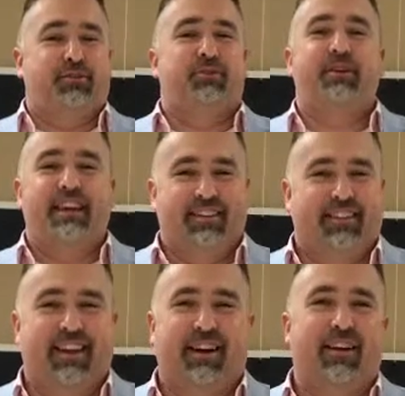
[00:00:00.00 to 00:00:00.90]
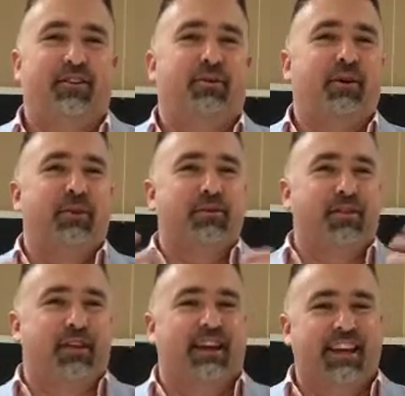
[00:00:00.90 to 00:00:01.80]
2 weeks. Like, I don't know what we were
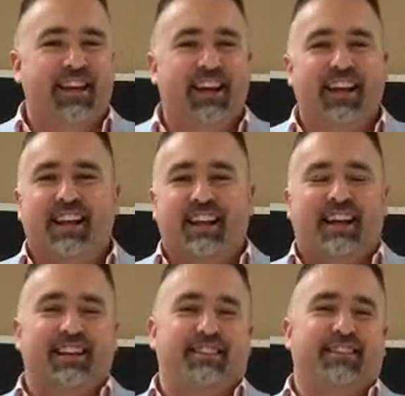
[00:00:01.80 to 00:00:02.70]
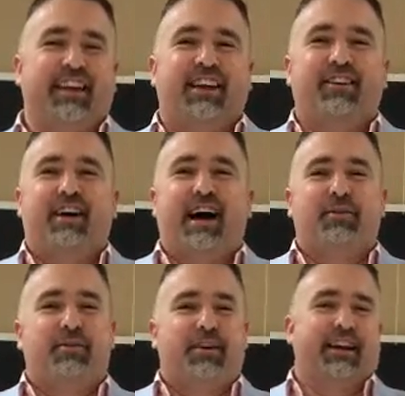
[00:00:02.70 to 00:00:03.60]
thinking. Like, this is, I don't know how
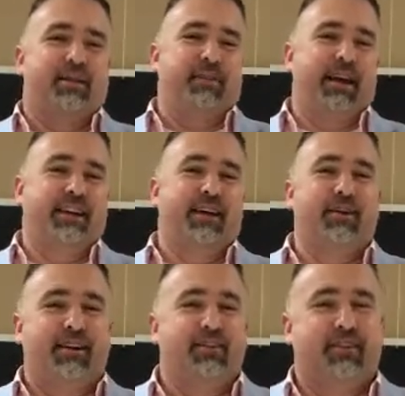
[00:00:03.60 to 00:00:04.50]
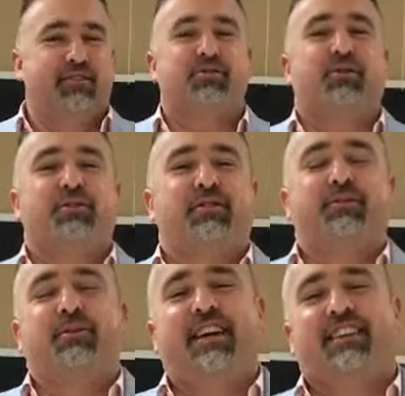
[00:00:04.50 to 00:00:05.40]
we were going to get a pandemic under control in
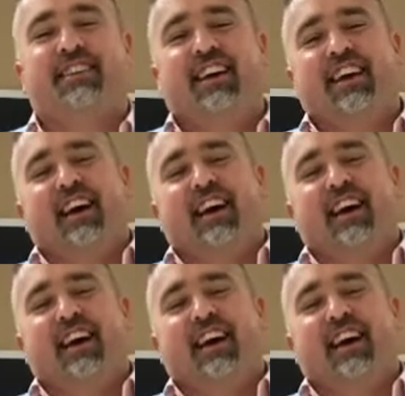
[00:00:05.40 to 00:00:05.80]
2 weeks.